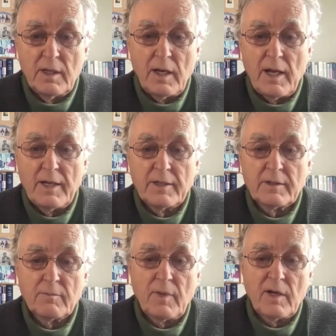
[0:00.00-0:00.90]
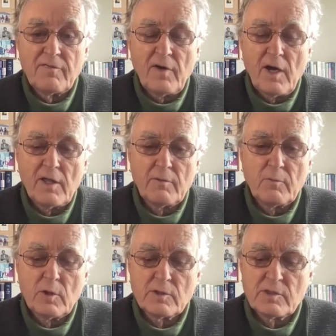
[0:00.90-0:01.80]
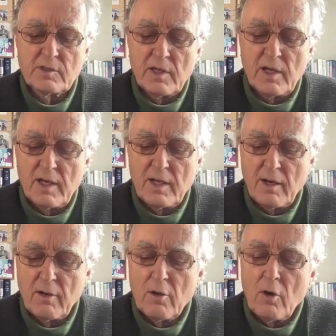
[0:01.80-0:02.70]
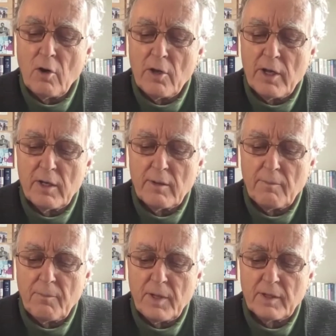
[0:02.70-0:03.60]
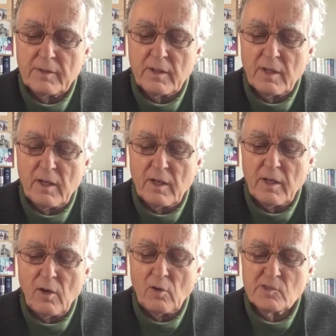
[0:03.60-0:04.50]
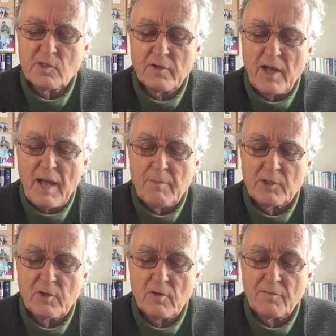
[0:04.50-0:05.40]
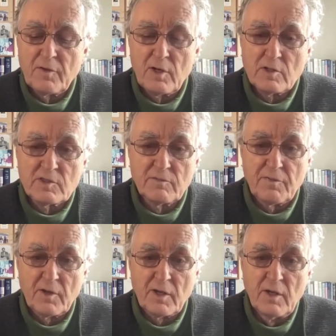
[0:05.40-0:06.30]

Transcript: And my father was a lawyer, but also an amateur philosopher.